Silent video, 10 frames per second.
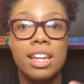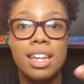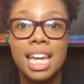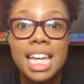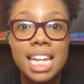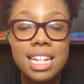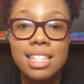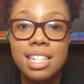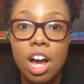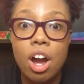
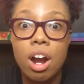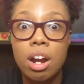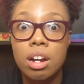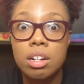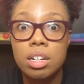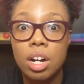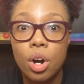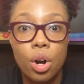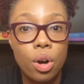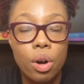kids are
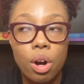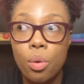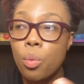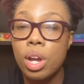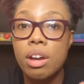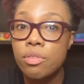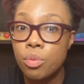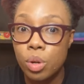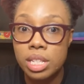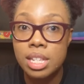aware of
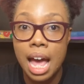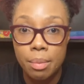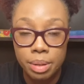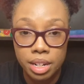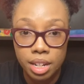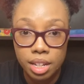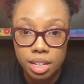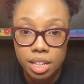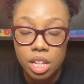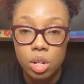what's happening.
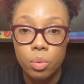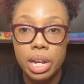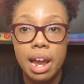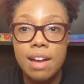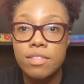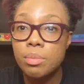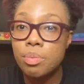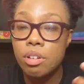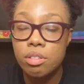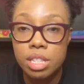We are having
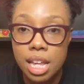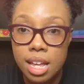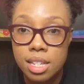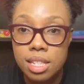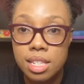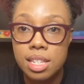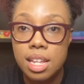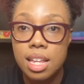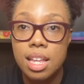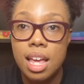protests.
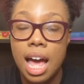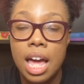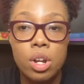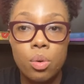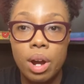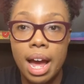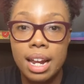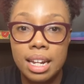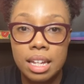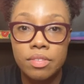I know where I
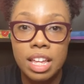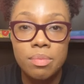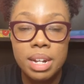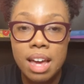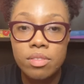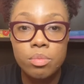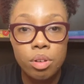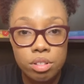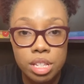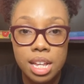live, they've been having
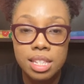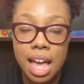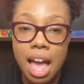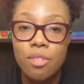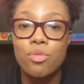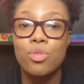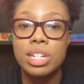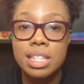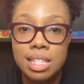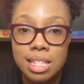protests every
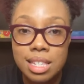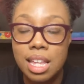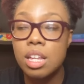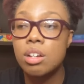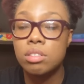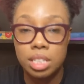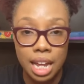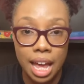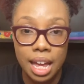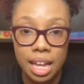single
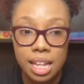day.